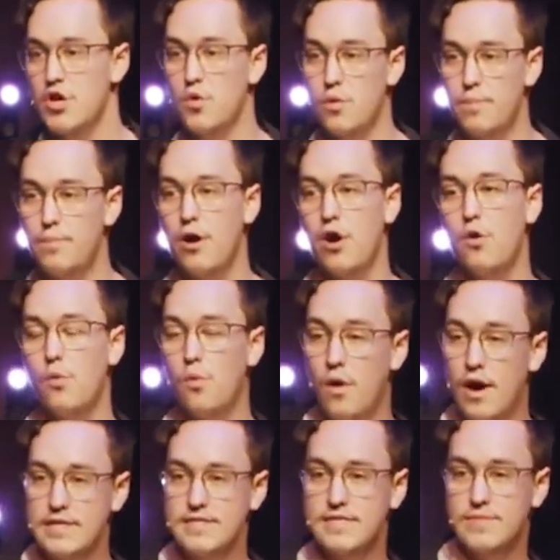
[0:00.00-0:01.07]
What Paul
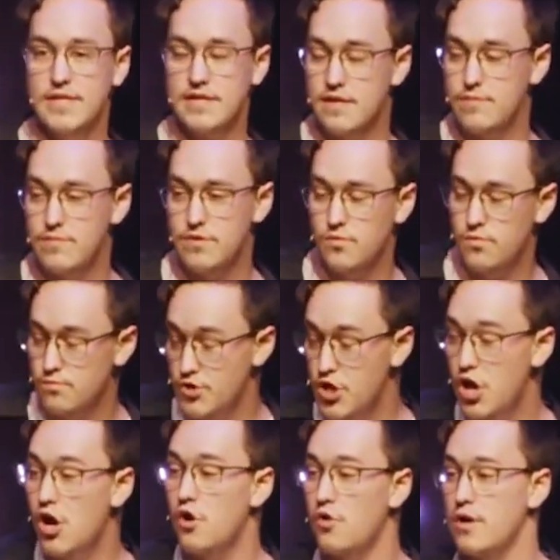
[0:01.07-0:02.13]
wants them to com-
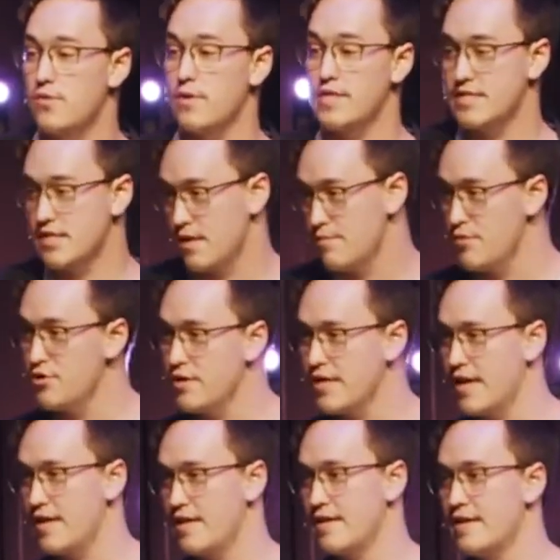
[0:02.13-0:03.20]
know and what he's
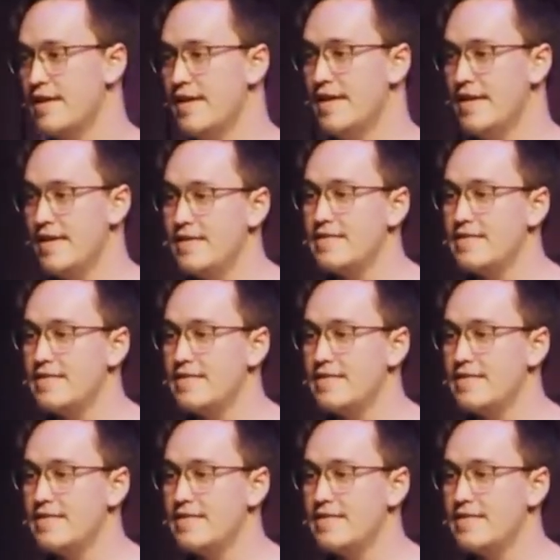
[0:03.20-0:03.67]
communicating is